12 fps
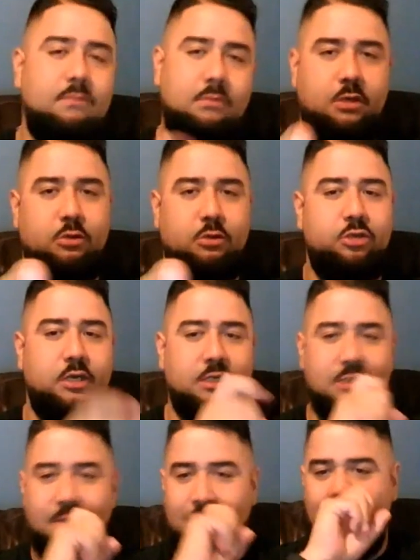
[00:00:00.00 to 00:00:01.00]
don't do
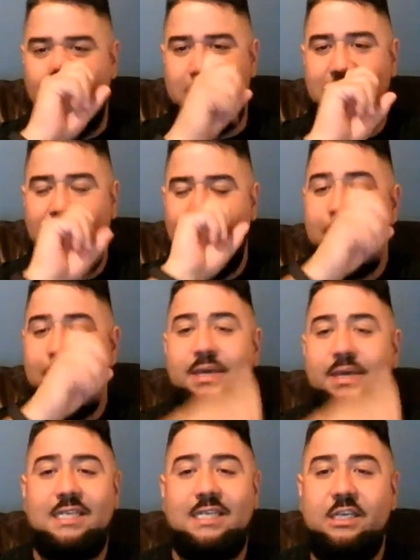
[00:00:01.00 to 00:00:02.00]
drugs. Anyways, but
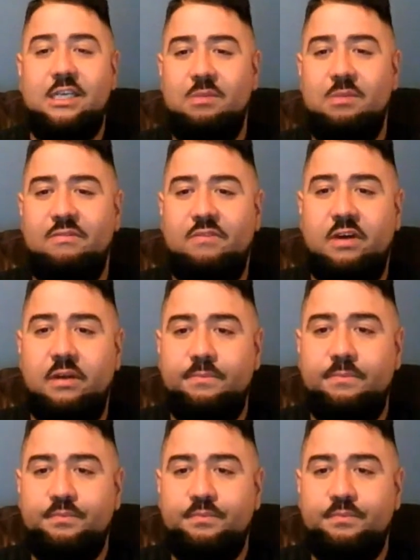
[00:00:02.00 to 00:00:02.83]
yes, it should be fun.